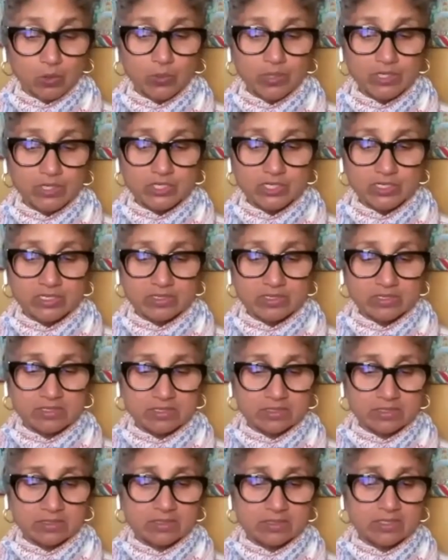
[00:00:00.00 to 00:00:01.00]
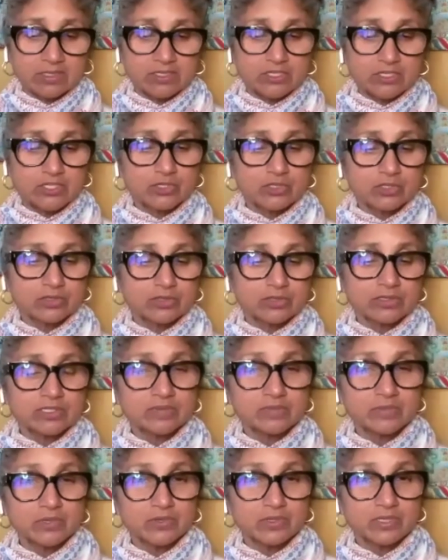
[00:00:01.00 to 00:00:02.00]
which is the
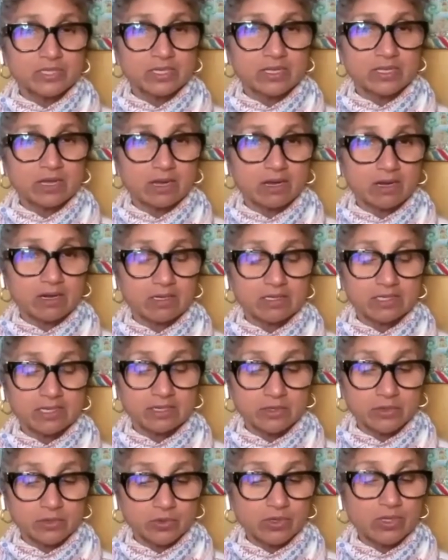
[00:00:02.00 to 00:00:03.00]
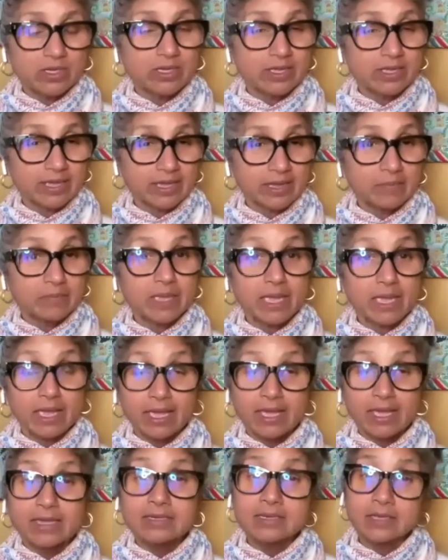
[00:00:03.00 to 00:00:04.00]
children's music, art, and yoga camp
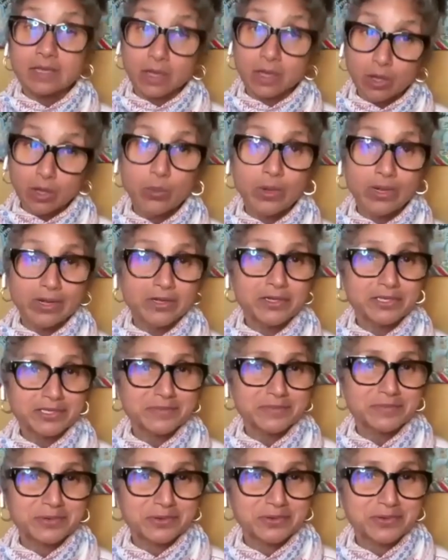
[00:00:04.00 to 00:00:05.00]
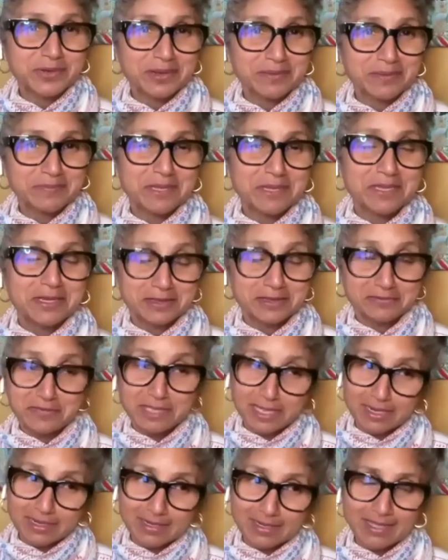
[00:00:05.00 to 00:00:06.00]
and awareness program. I love
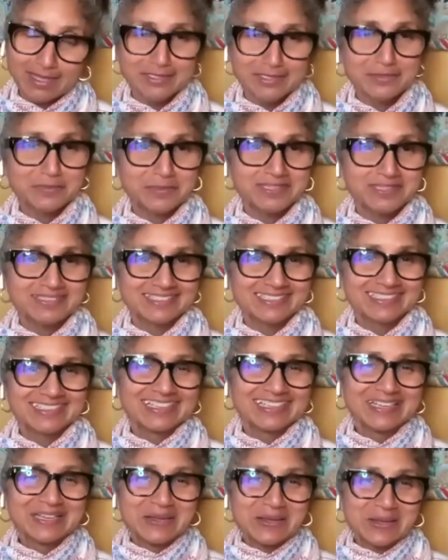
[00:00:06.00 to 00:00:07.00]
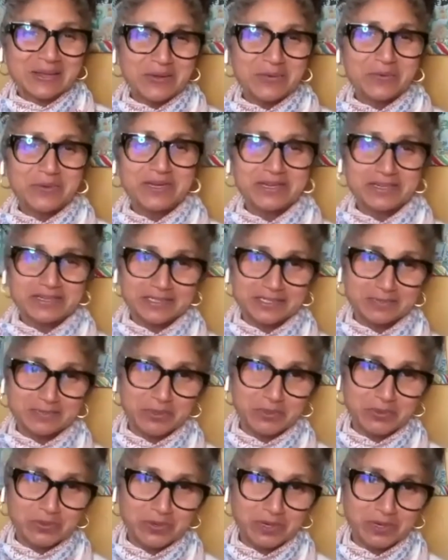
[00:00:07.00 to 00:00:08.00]
that last bit, awareness
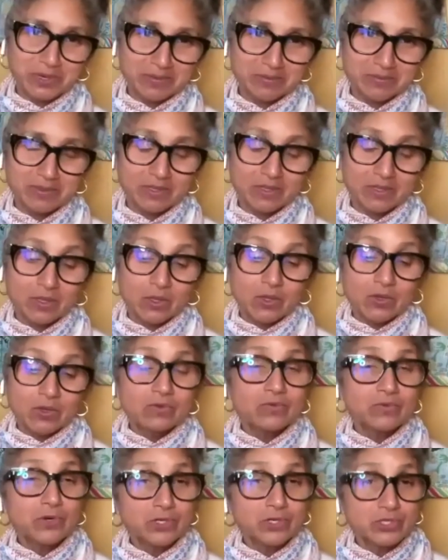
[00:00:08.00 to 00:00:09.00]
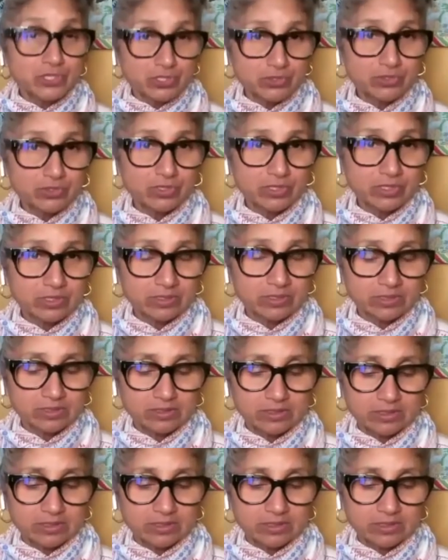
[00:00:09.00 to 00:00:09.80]
program for children.